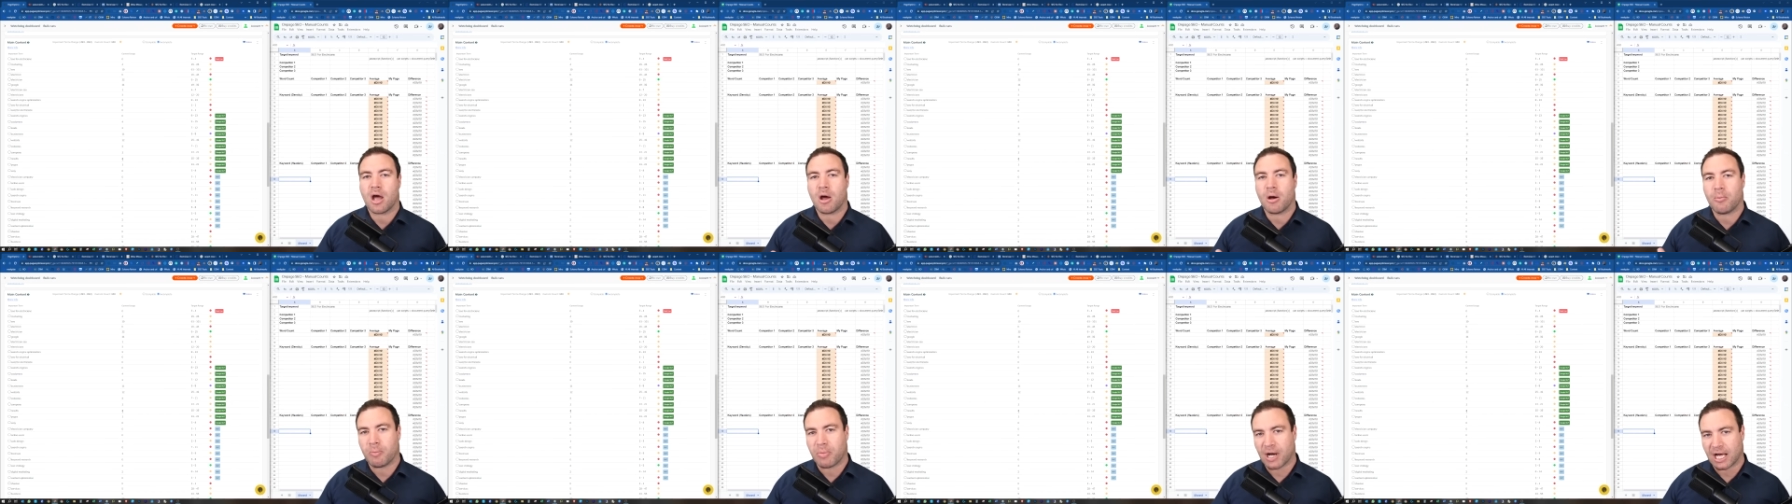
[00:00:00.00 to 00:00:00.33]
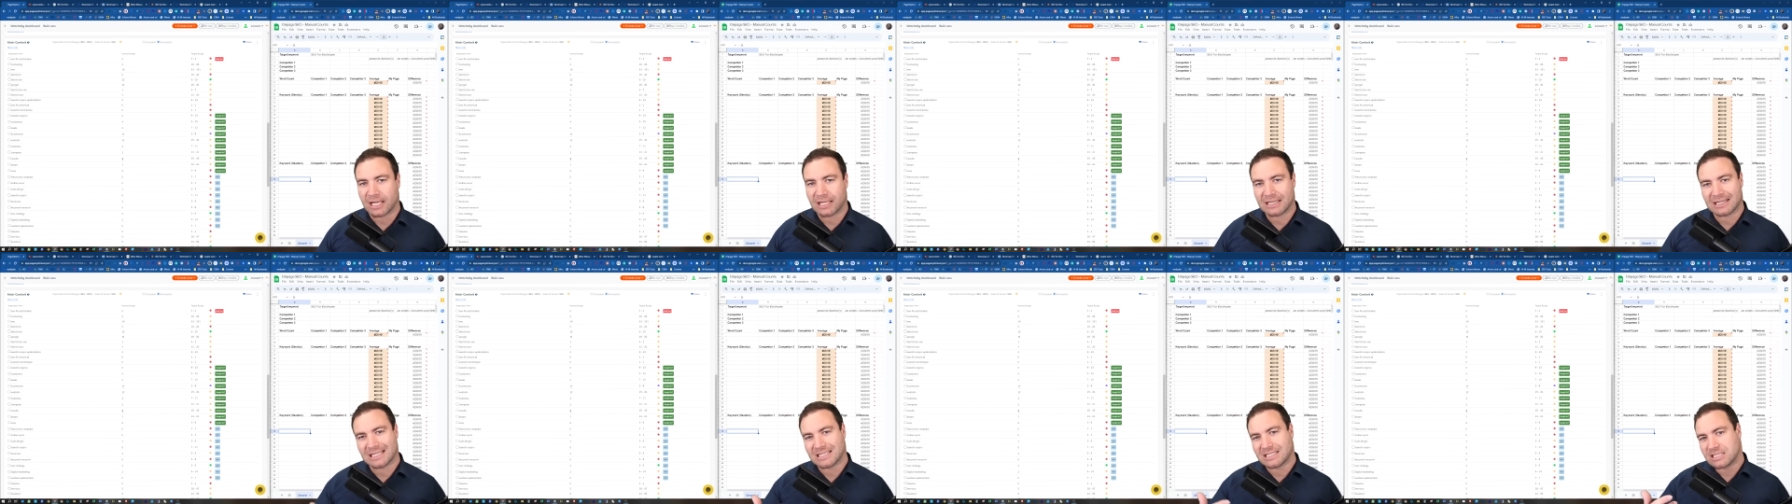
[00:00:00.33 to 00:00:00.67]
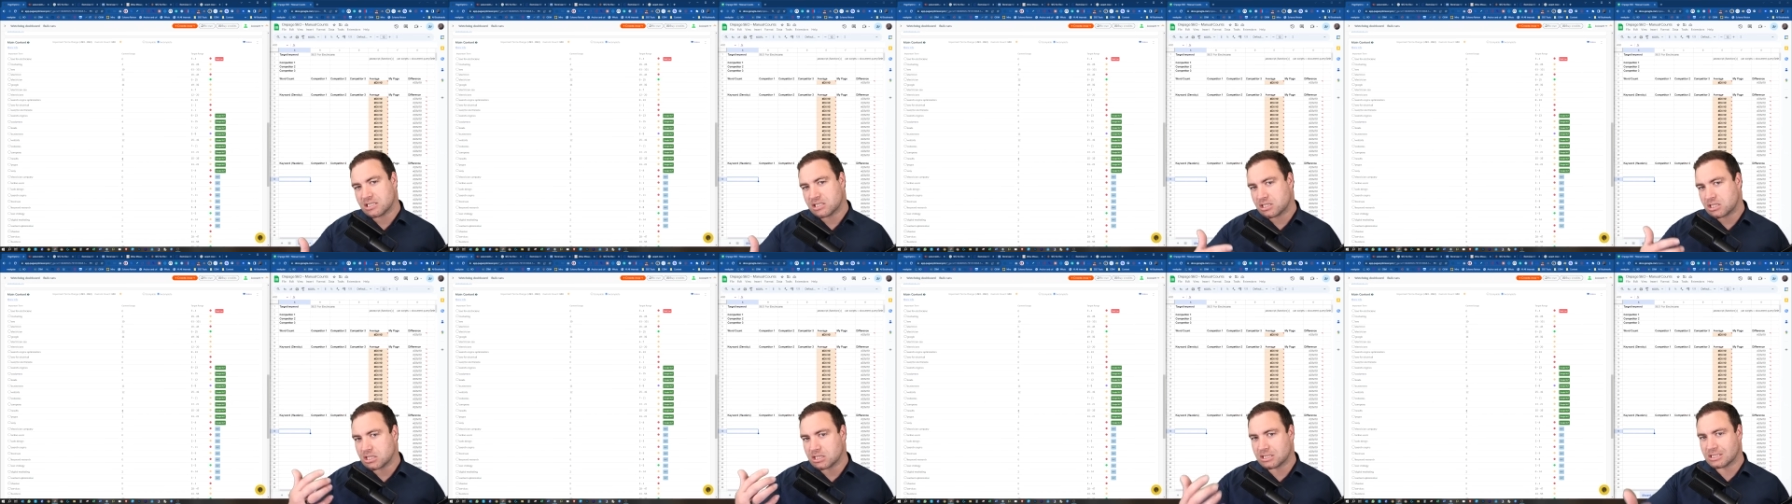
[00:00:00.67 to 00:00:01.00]
But this is
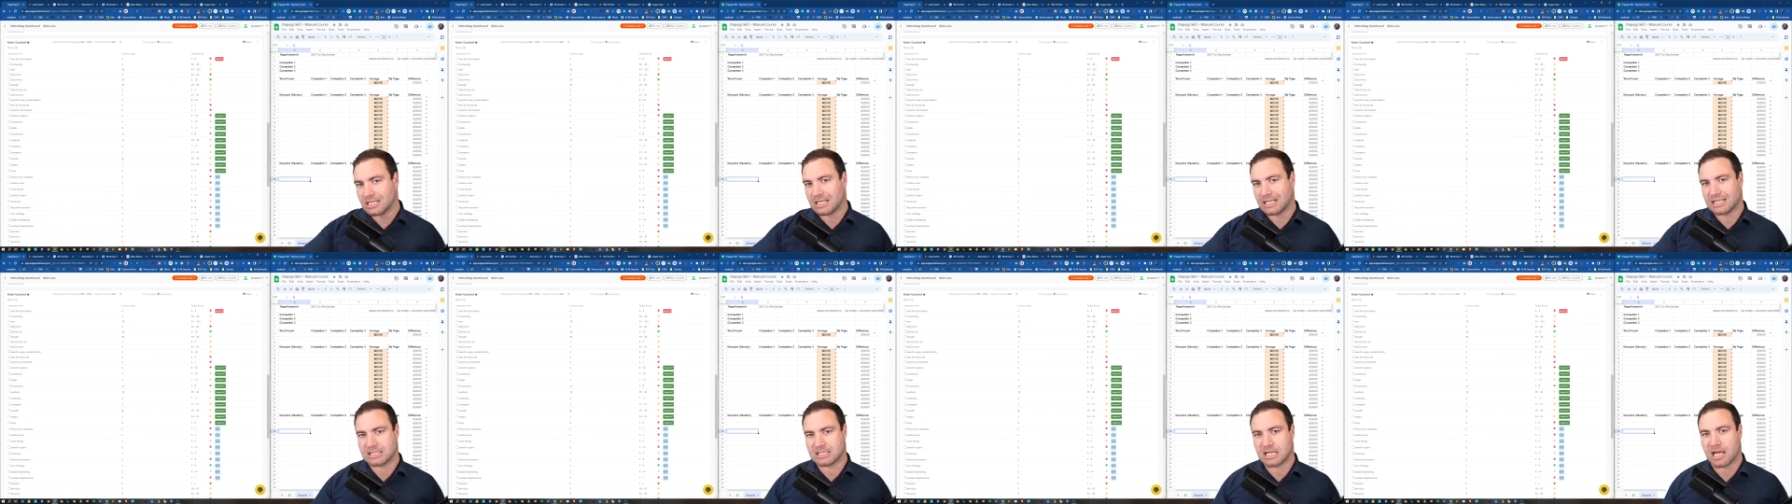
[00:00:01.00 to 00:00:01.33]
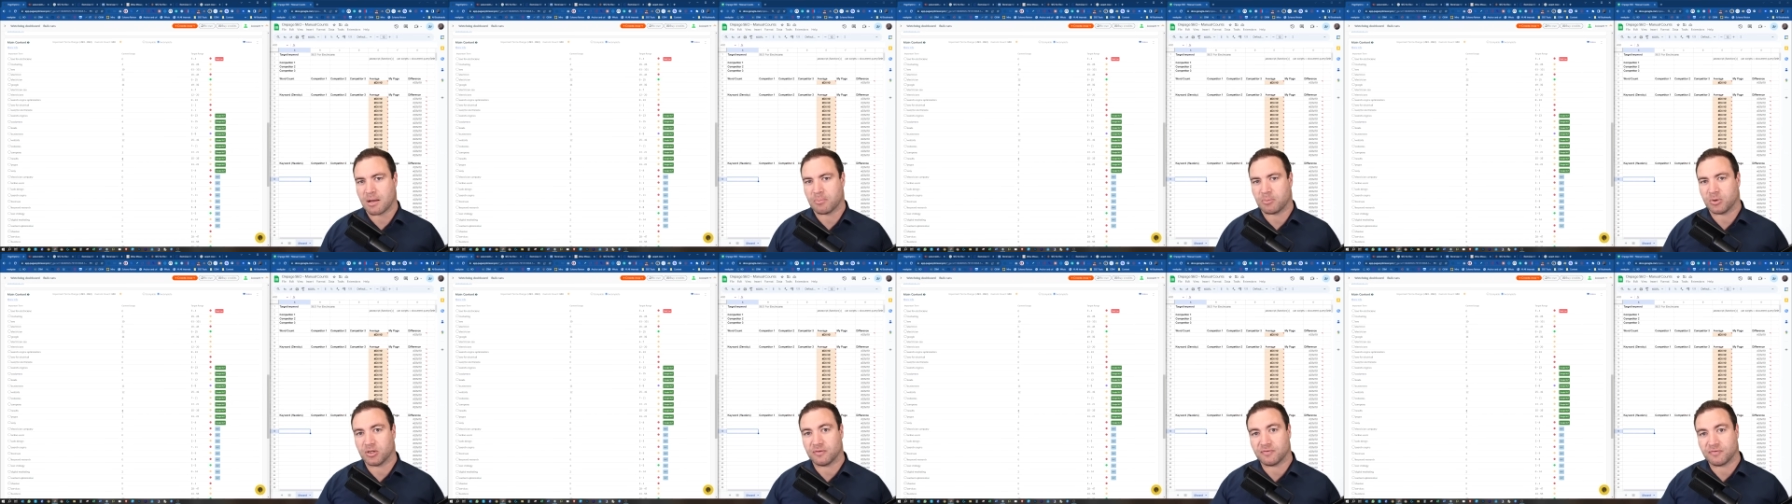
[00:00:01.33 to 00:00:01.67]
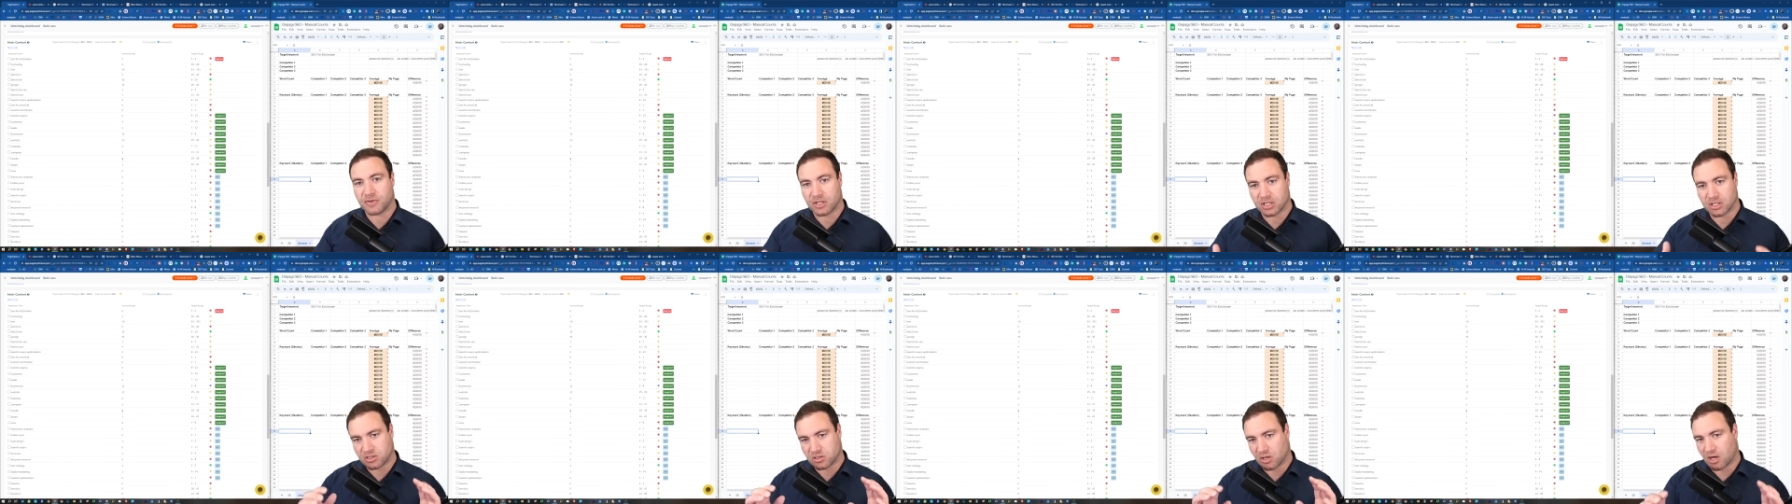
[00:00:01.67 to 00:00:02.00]
just an example of
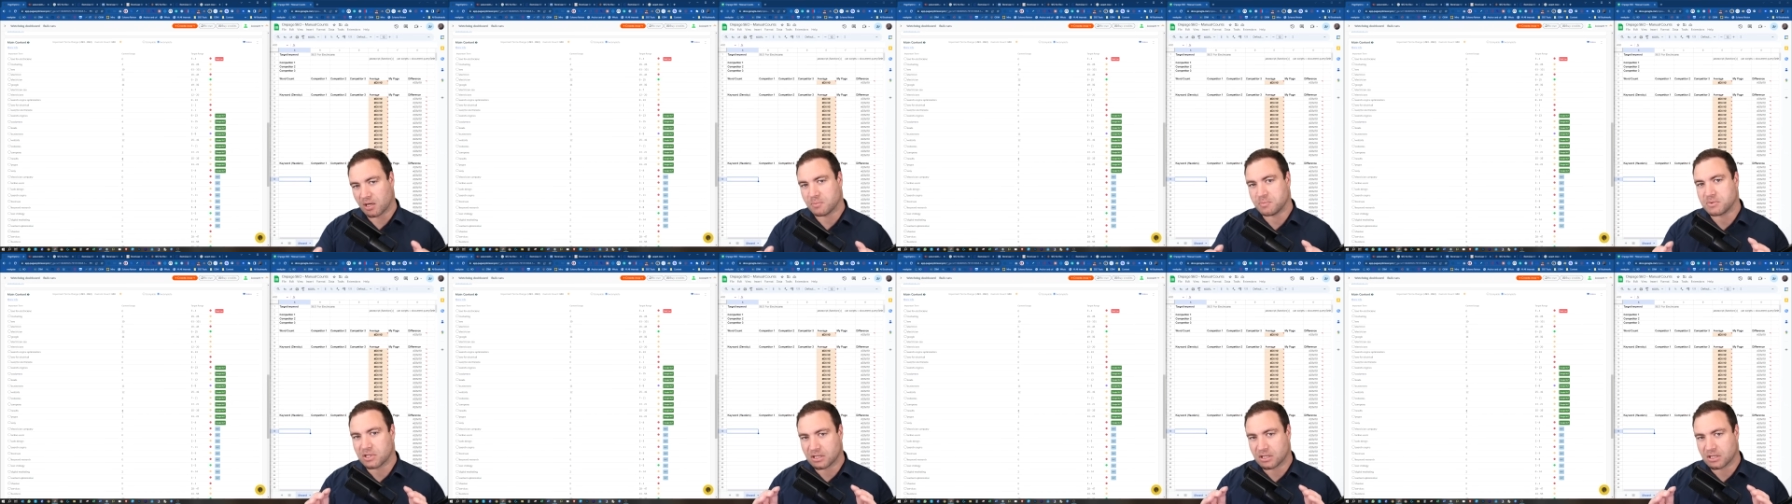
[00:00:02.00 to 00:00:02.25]
the types